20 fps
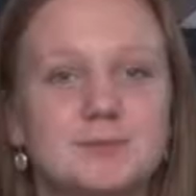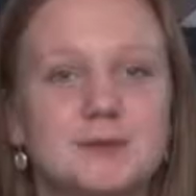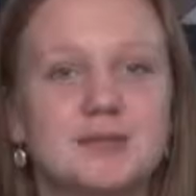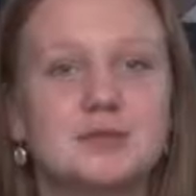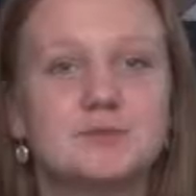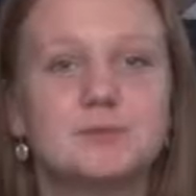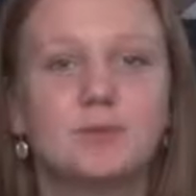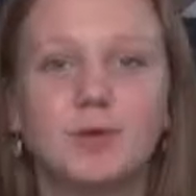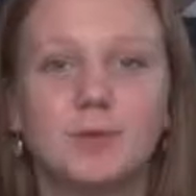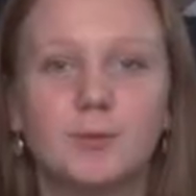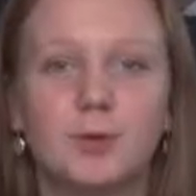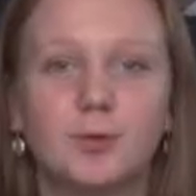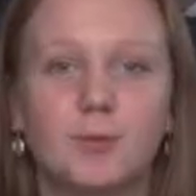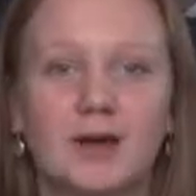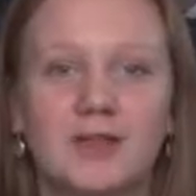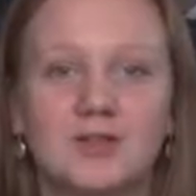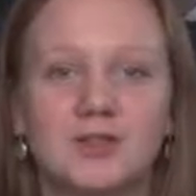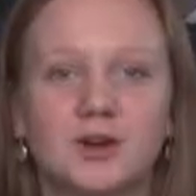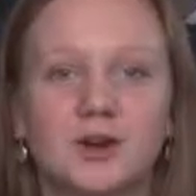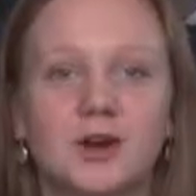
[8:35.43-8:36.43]
means warmer
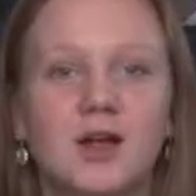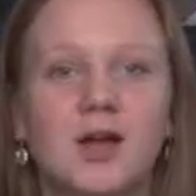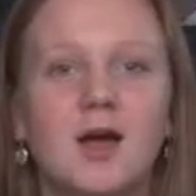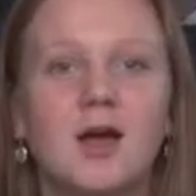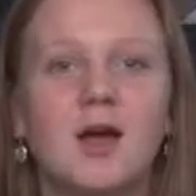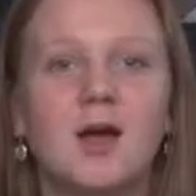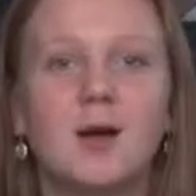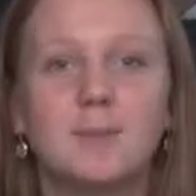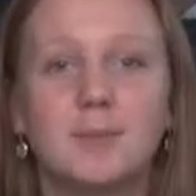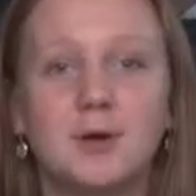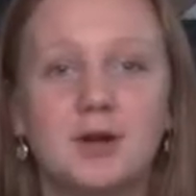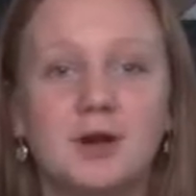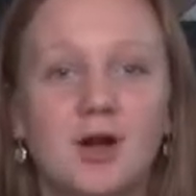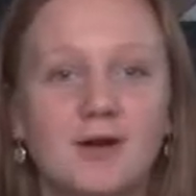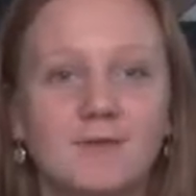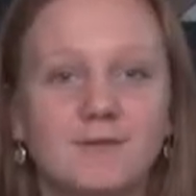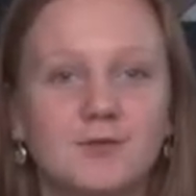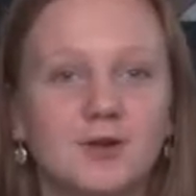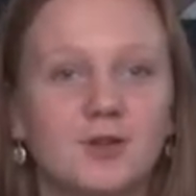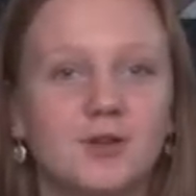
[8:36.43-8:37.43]
weather, but
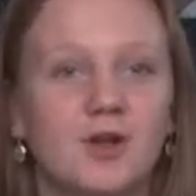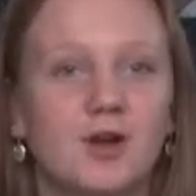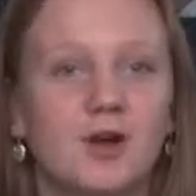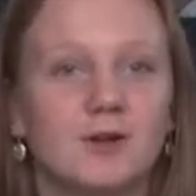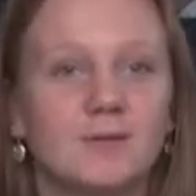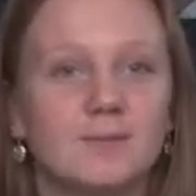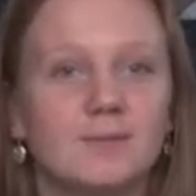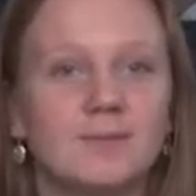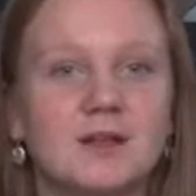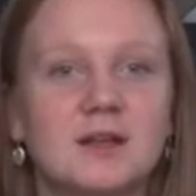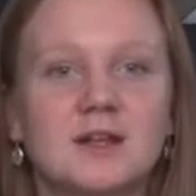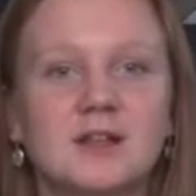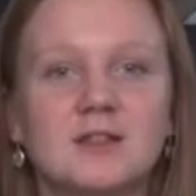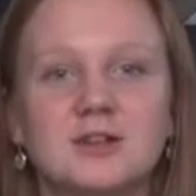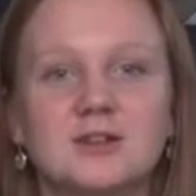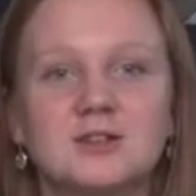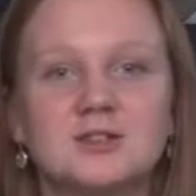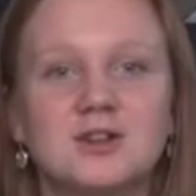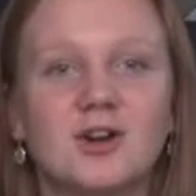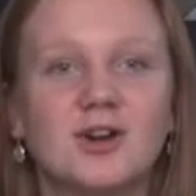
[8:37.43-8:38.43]
not for long.
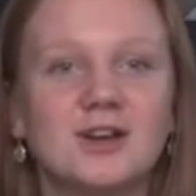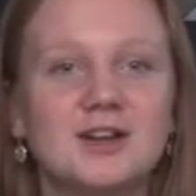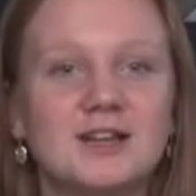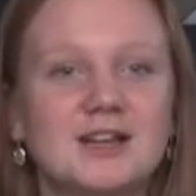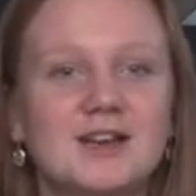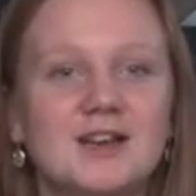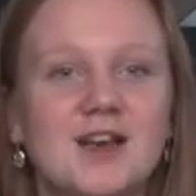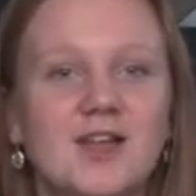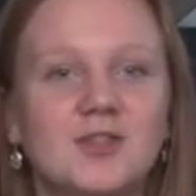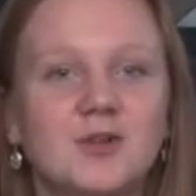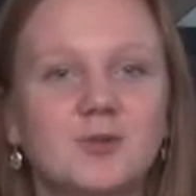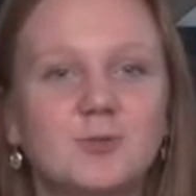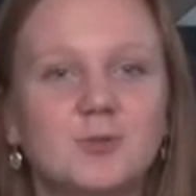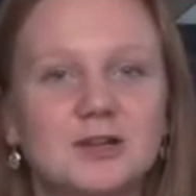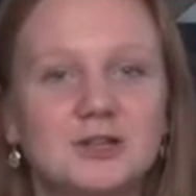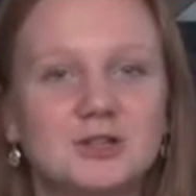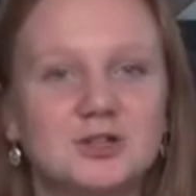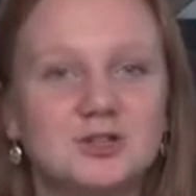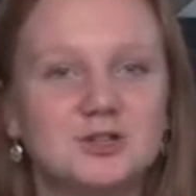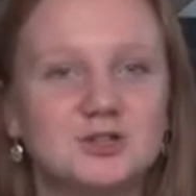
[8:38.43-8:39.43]
There is already another
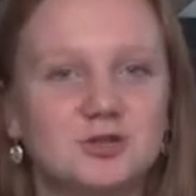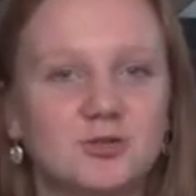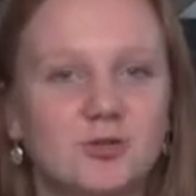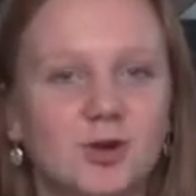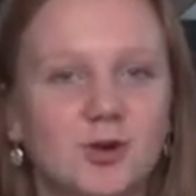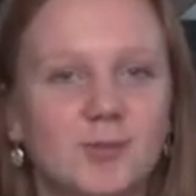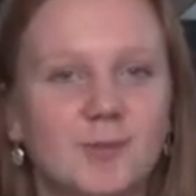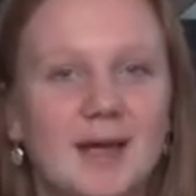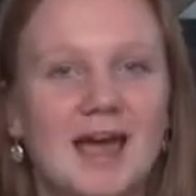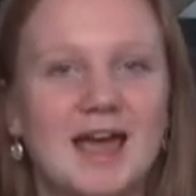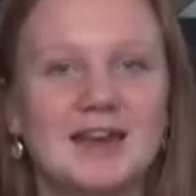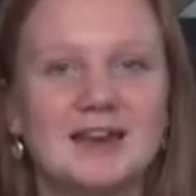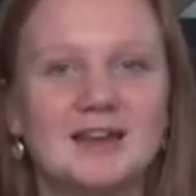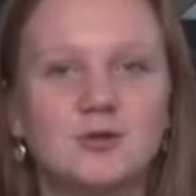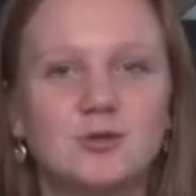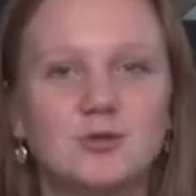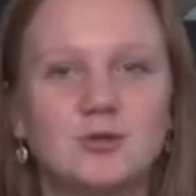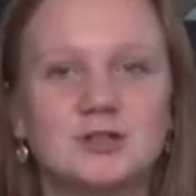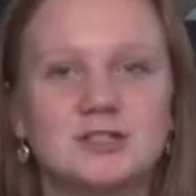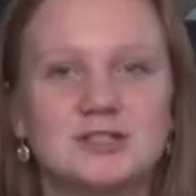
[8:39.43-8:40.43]
winter storm headed
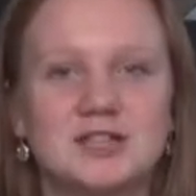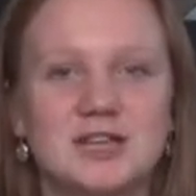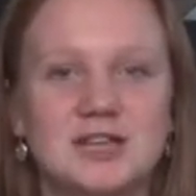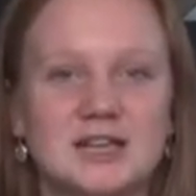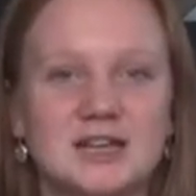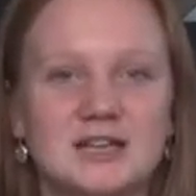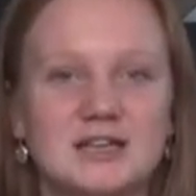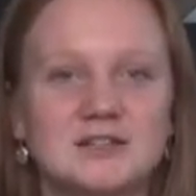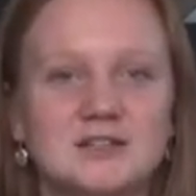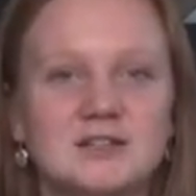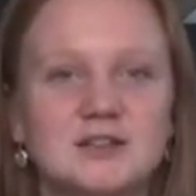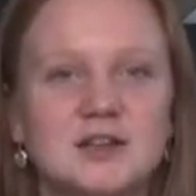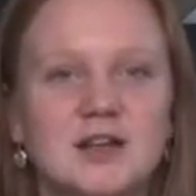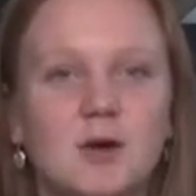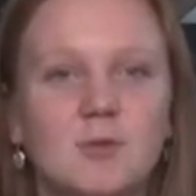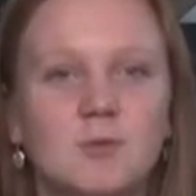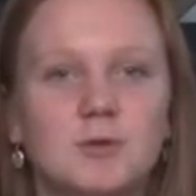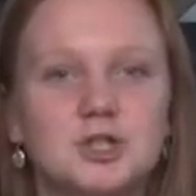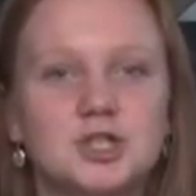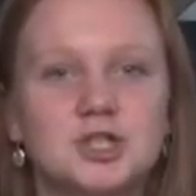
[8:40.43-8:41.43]
towards the east,
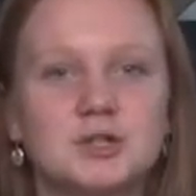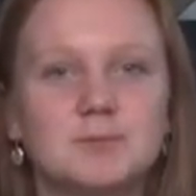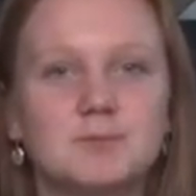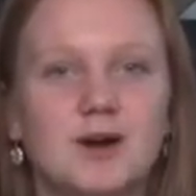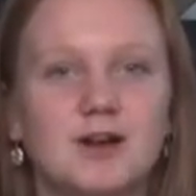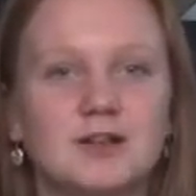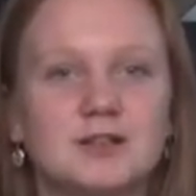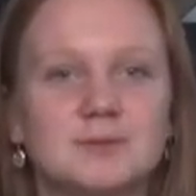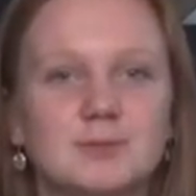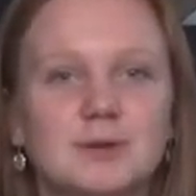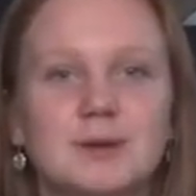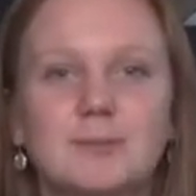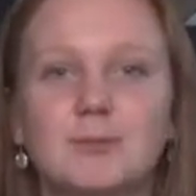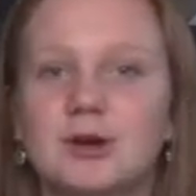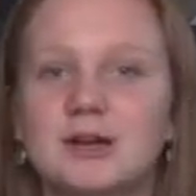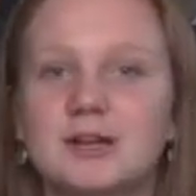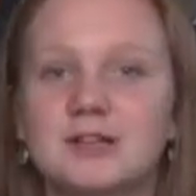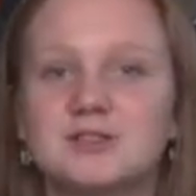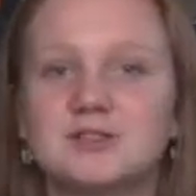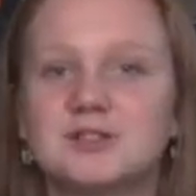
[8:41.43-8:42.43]
which could possibly
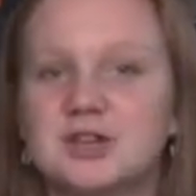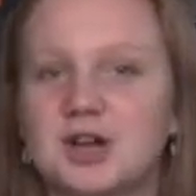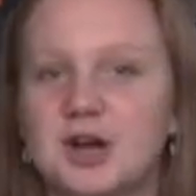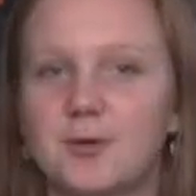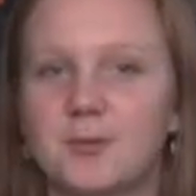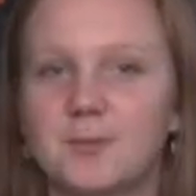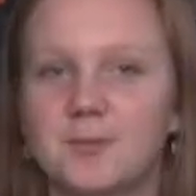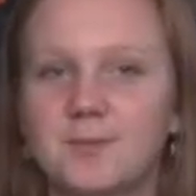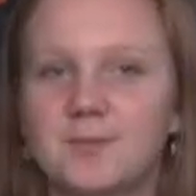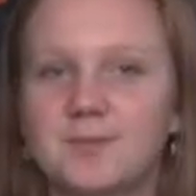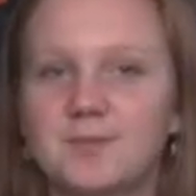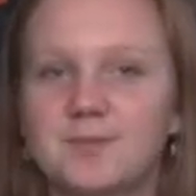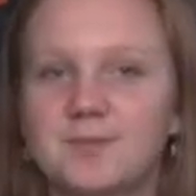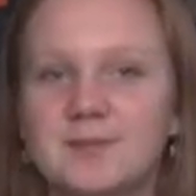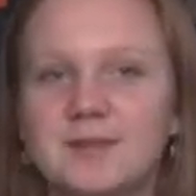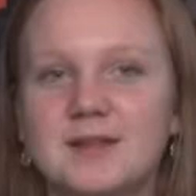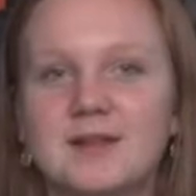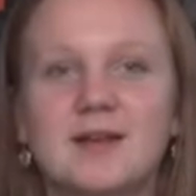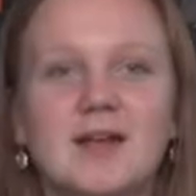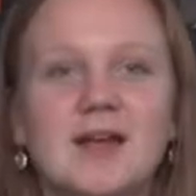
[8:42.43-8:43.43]
bring snow.
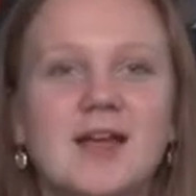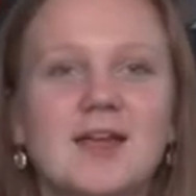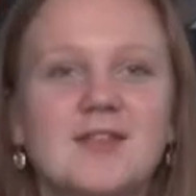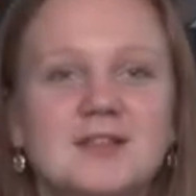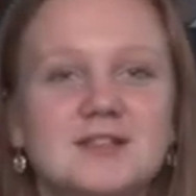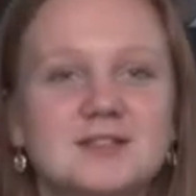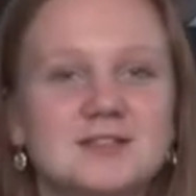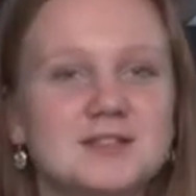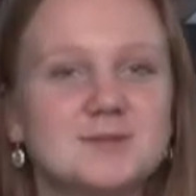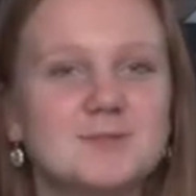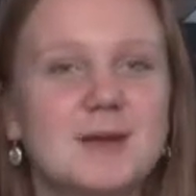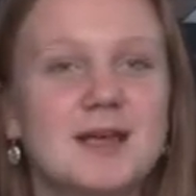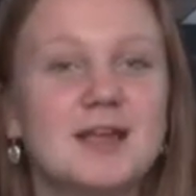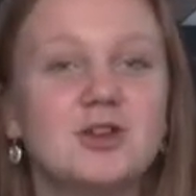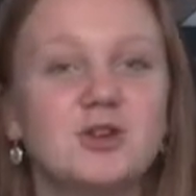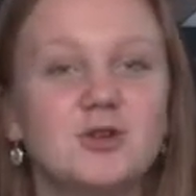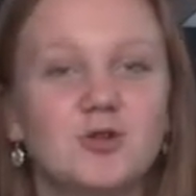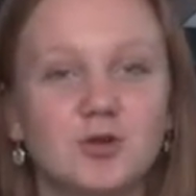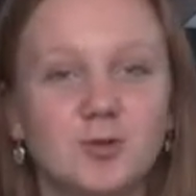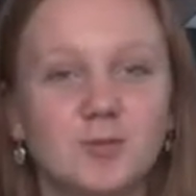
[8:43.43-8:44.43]
This has been
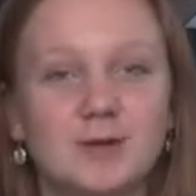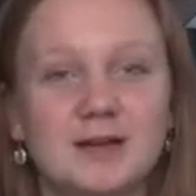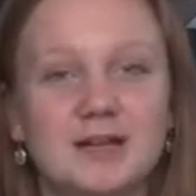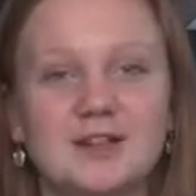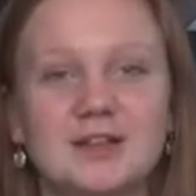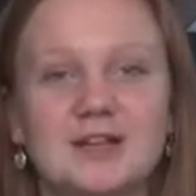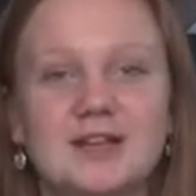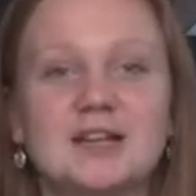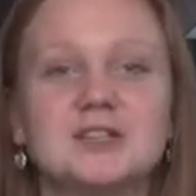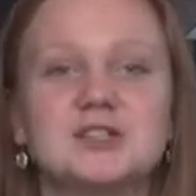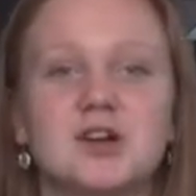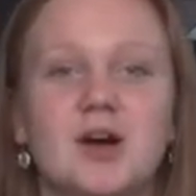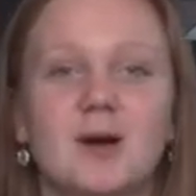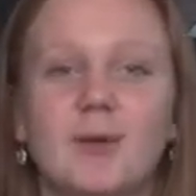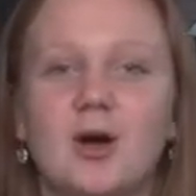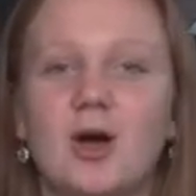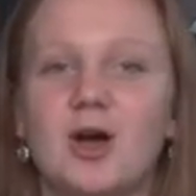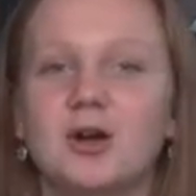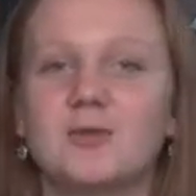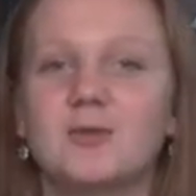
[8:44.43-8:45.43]
your weekly
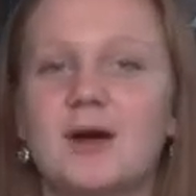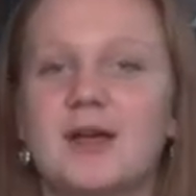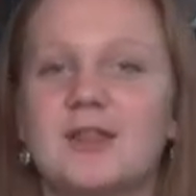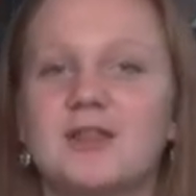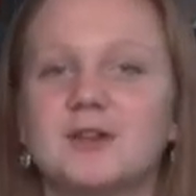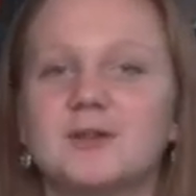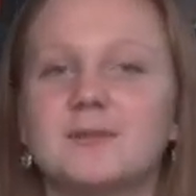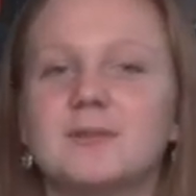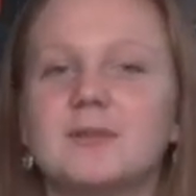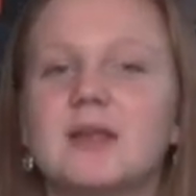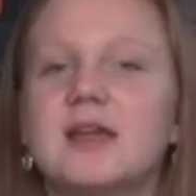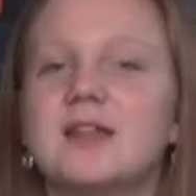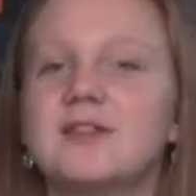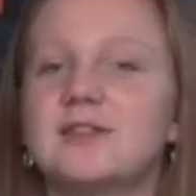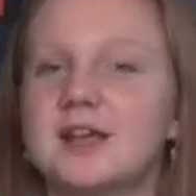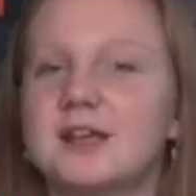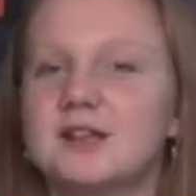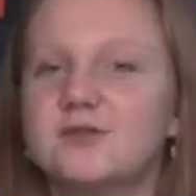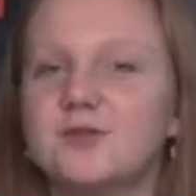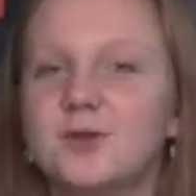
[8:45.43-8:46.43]
Tomahawk Weather.
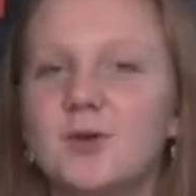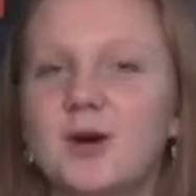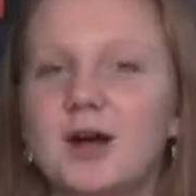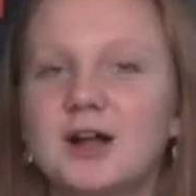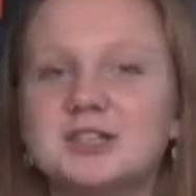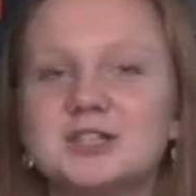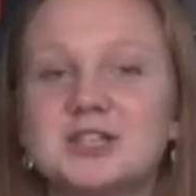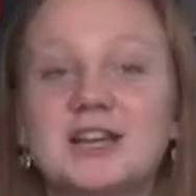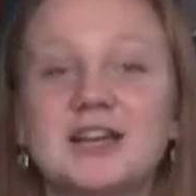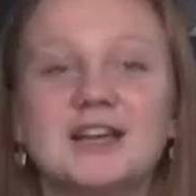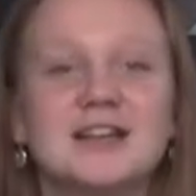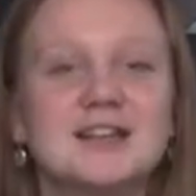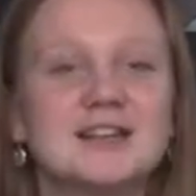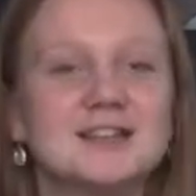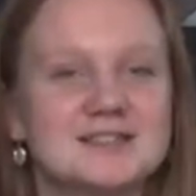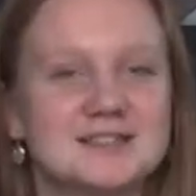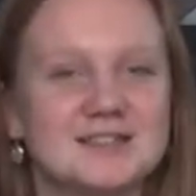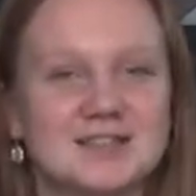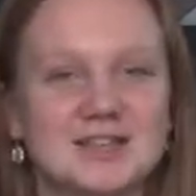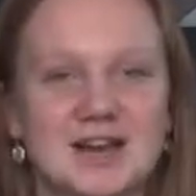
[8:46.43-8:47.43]
Thanks for watching.
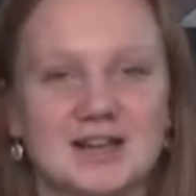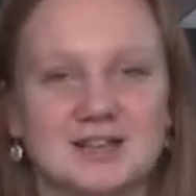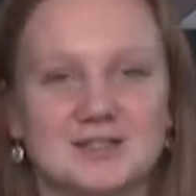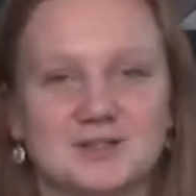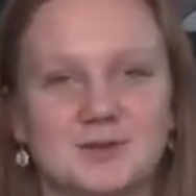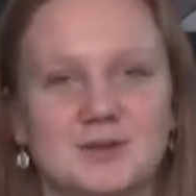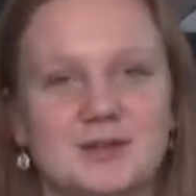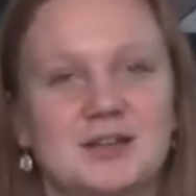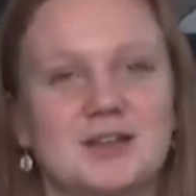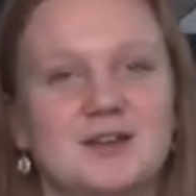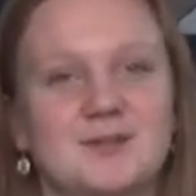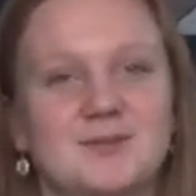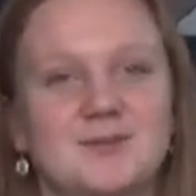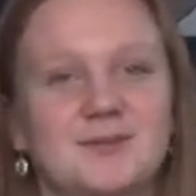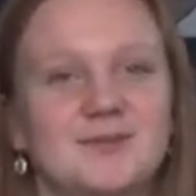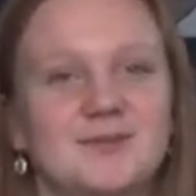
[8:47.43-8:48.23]
See you next week.